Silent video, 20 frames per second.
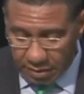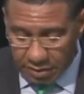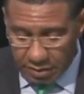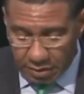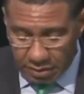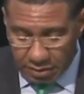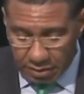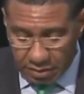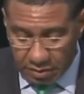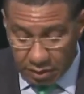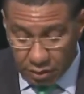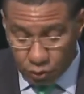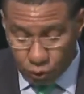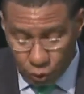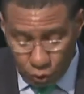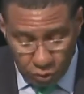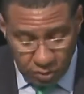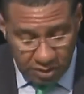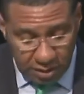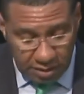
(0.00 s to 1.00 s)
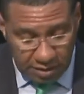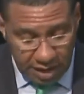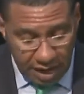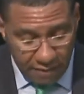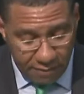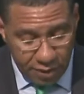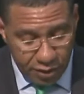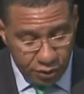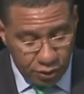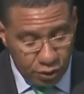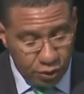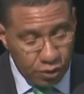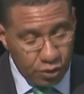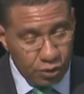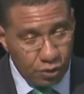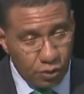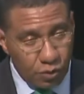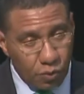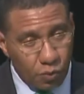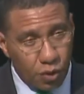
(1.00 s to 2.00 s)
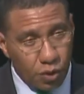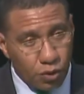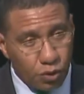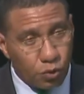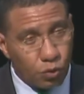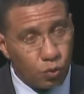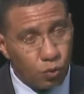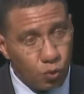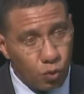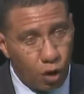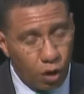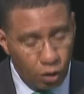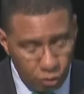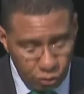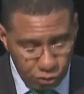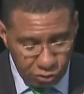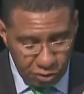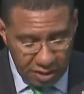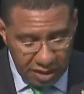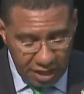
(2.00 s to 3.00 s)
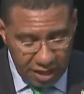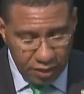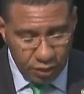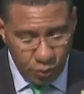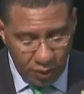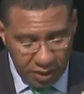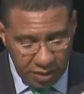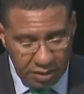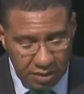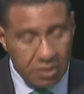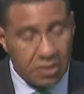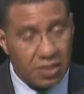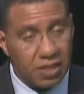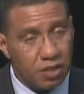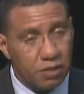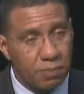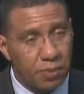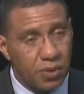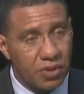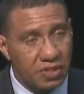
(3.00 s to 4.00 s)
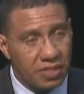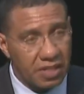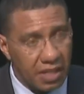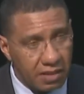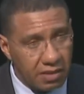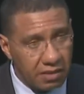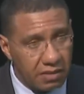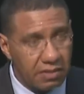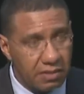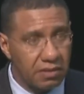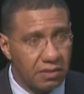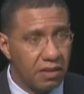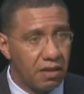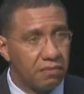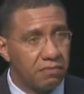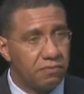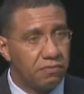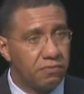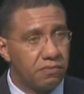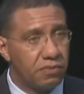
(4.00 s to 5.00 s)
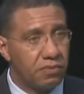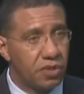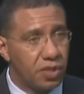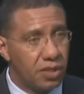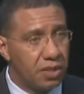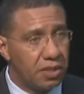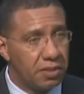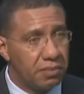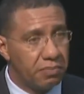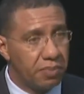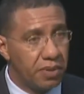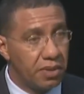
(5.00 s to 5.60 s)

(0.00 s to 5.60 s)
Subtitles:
the total damage was 226% of GDP.